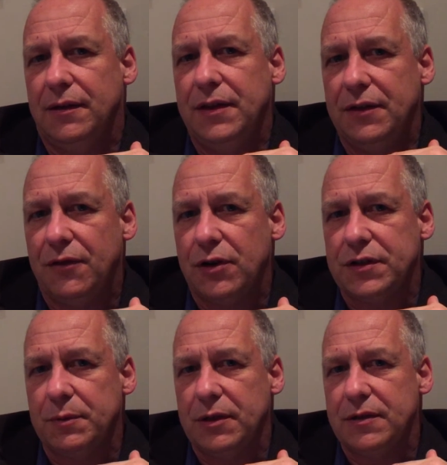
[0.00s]
the
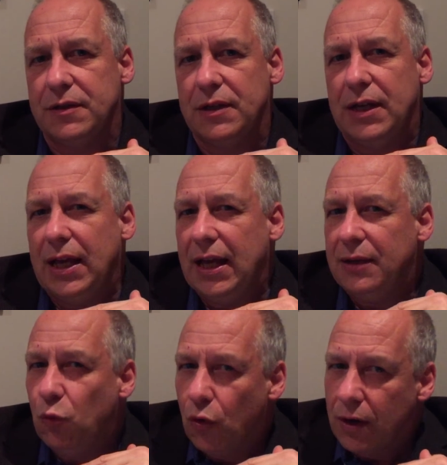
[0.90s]
advertisements
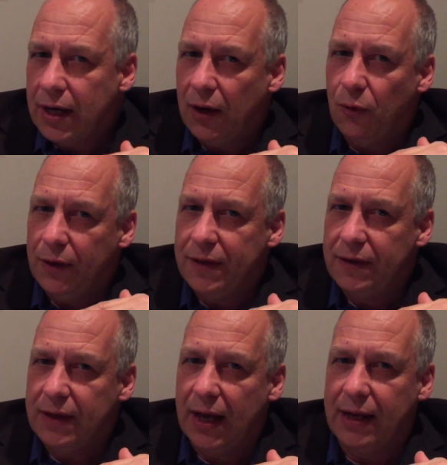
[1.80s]
and work out
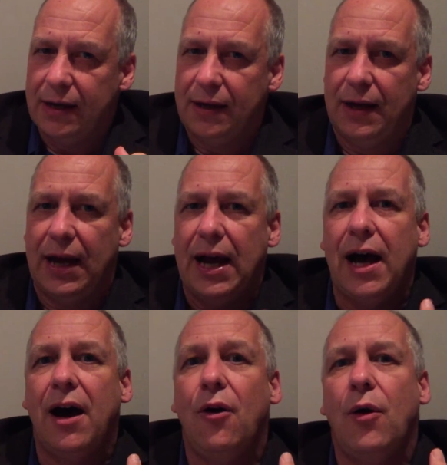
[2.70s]
within that
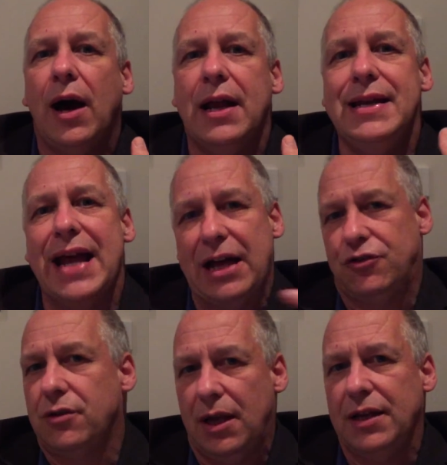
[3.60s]
how a
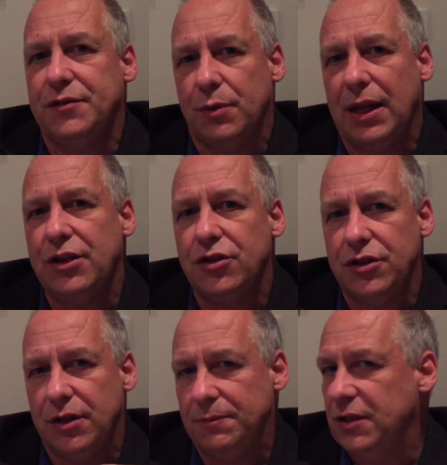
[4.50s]
naturalized
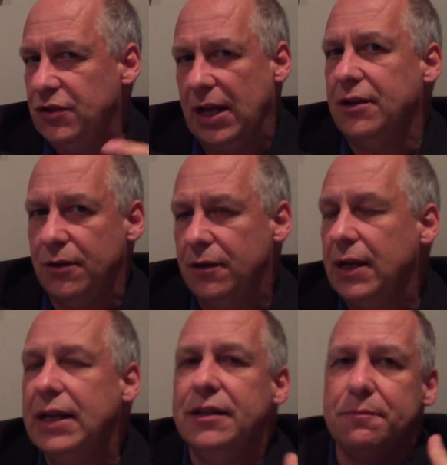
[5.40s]
relationship to gender
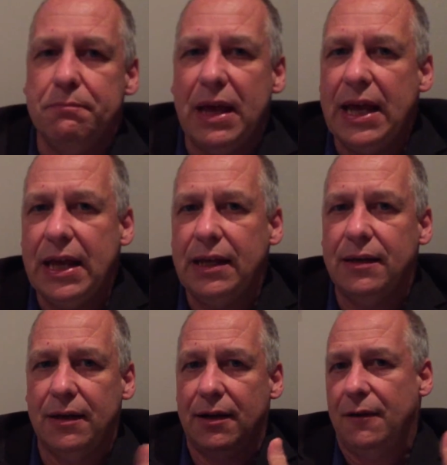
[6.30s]
is made
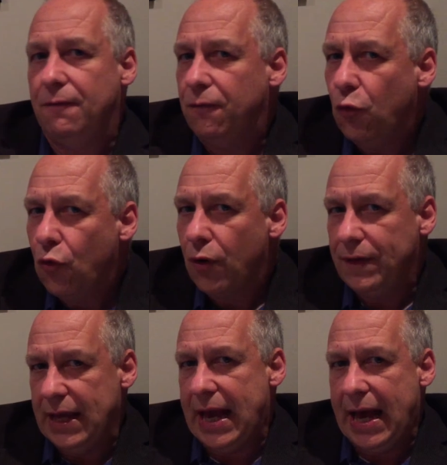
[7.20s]
for
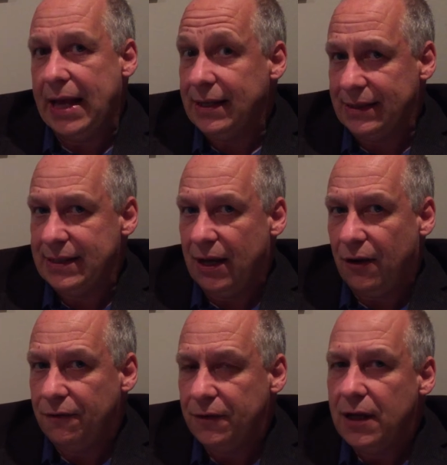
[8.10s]
the ad
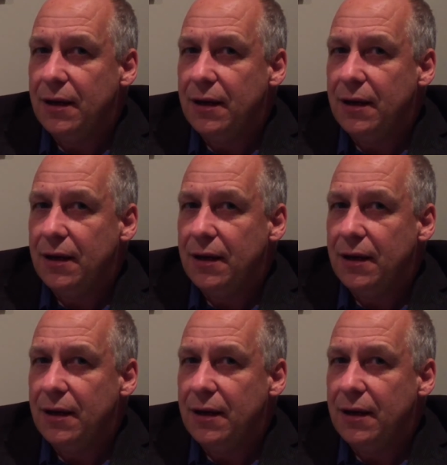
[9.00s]
itself,